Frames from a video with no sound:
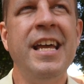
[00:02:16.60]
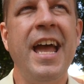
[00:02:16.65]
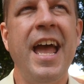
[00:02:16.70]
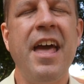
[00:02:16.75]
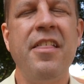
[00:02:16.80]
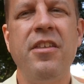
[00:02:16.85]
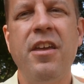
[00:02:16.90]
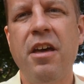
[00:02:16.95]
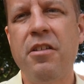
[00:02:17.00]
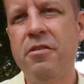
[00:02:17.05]

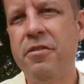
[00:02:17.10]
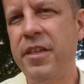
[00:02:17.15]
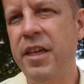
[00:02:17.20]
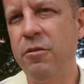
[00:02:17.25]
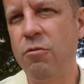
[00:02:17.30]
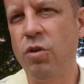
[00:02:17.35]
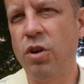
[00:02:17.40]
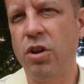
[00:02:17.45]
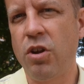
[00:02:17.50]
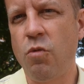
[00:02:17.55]
And the other
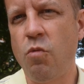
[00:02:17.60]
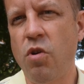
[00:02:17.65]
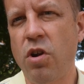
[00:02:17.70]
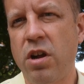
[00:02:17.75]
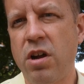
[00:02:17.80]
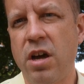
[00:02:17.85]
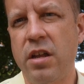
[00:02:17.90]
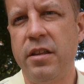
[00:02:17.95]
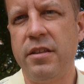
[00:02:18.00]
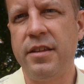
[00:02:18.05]
thing we're going to
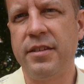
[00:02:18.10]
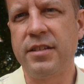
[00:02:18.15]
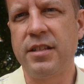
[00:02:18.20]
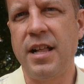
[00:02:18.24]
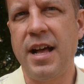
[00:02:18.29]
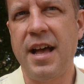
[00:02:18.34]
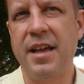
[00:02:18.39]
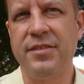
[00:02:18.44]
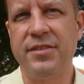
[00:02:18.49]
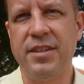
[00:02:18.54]
work on in this
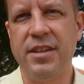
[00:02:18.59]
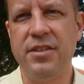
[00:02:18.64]
class